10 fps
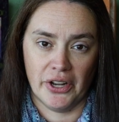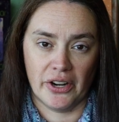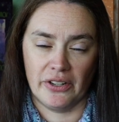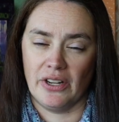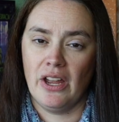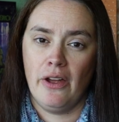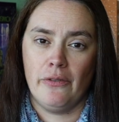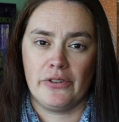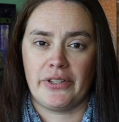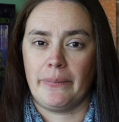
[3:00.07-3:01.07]
yarn
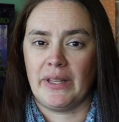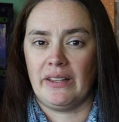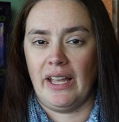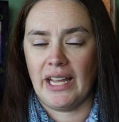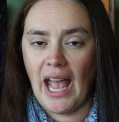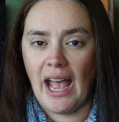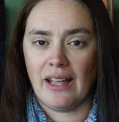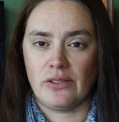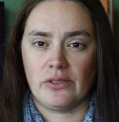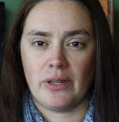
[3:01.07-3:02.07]
for something like
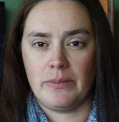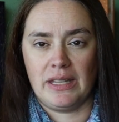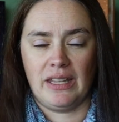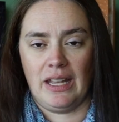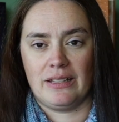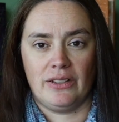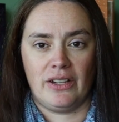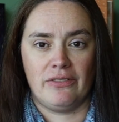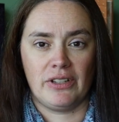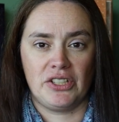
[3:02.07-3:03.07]
hats or something that gets a lot
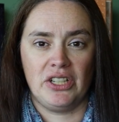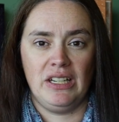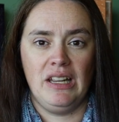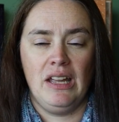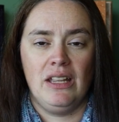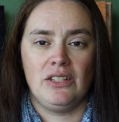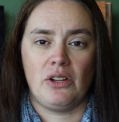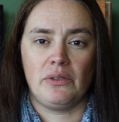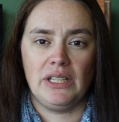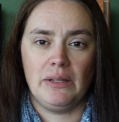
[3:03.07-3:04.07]
of friction.
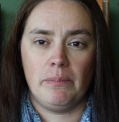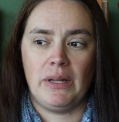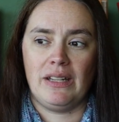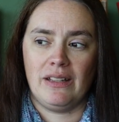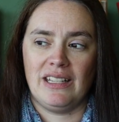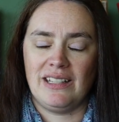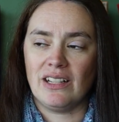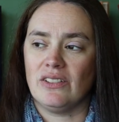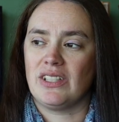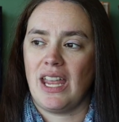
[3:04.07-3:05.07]
But a
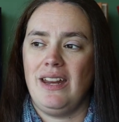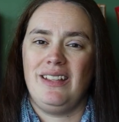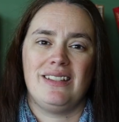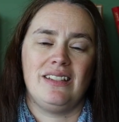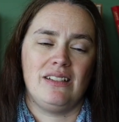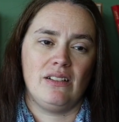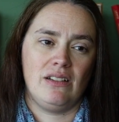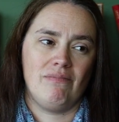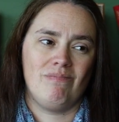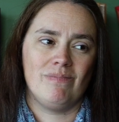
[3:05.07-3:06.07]
single skein
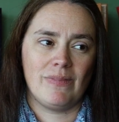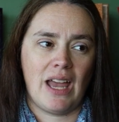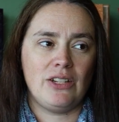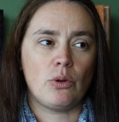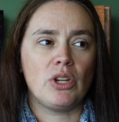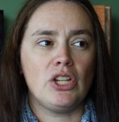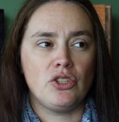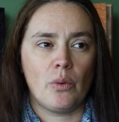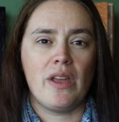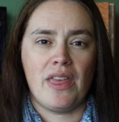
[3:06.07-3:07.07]
I don't
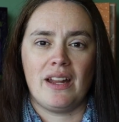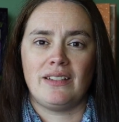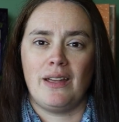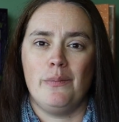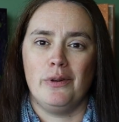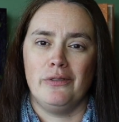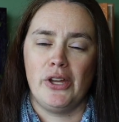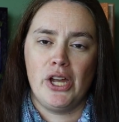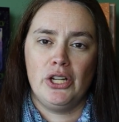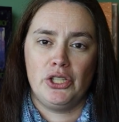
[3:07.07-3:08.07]
enjoy that type of
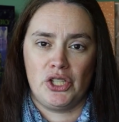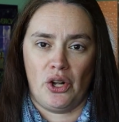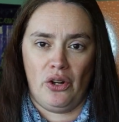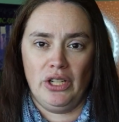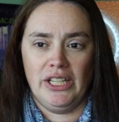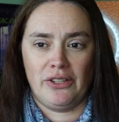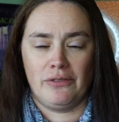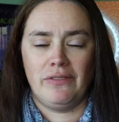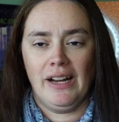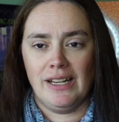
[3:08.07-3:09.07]
shawl. I
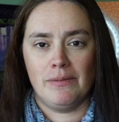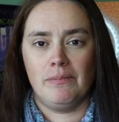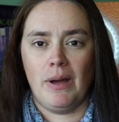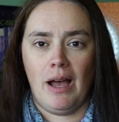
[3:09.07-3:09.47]
don't find it